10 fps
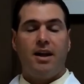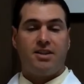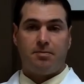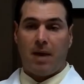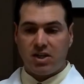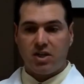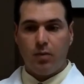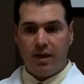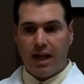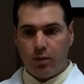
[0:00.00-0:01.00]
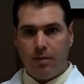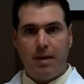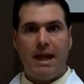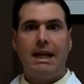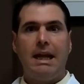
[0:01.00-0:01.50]
especially when they
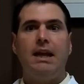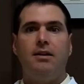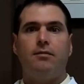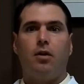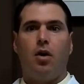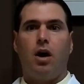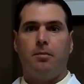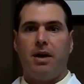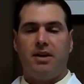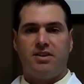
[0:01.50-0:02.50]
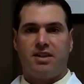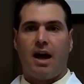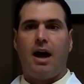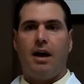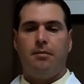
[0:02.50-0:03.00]
remain hidden for long periods of
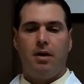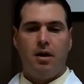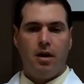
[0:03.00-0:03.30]
time,